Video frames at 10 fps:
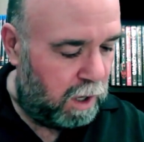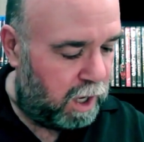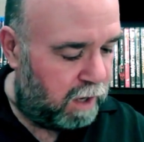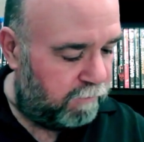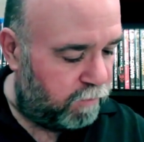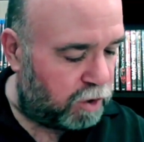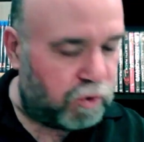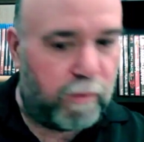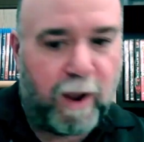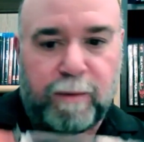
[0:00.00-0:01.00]
of
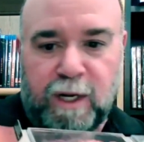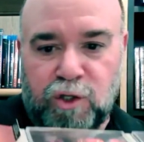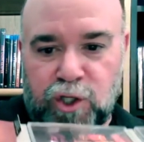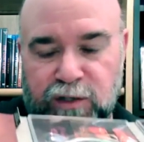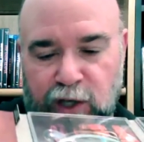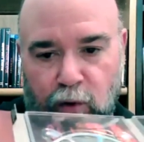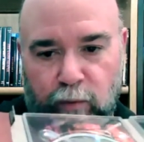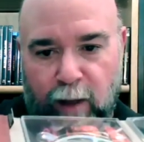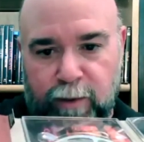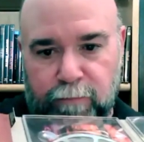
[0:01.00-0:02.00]
Roger Rabbit and Jessica
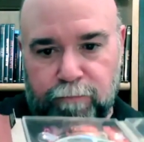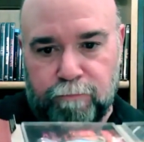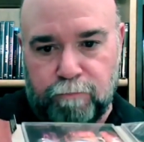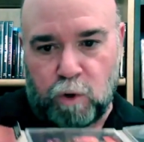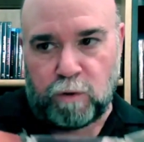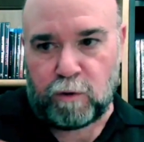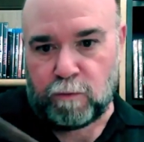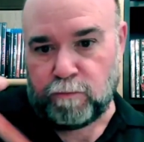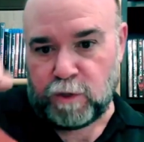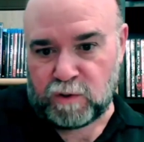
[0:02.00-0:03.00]
Rabbit where
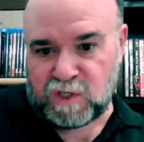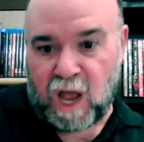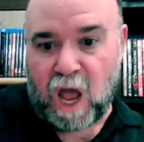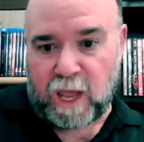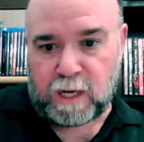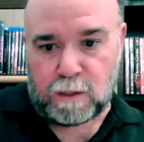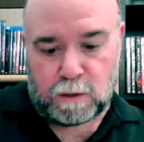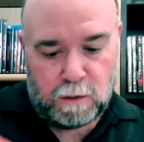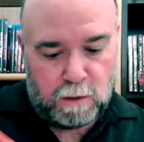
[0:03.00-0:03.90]
they're signed.